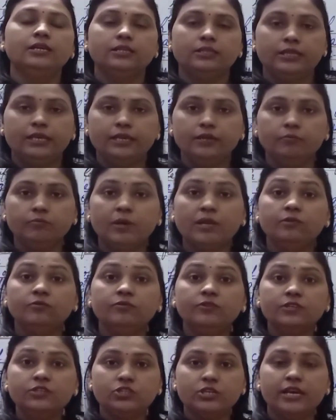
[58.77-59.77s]
thing by
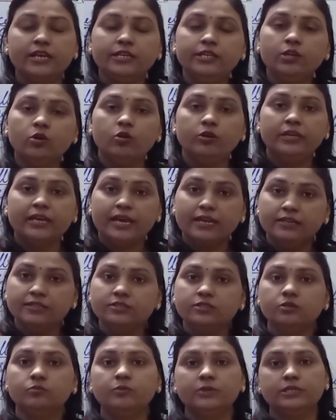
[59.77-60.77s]
which any
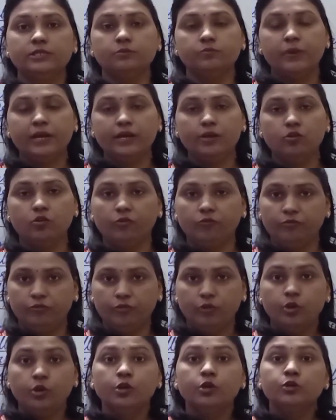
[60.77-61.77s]
organism is made of.
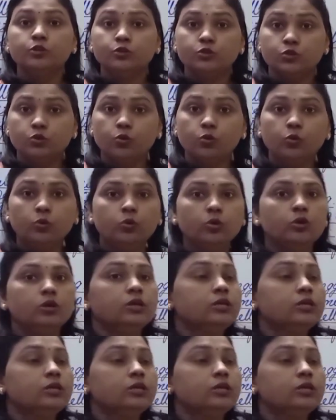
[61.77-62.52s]
So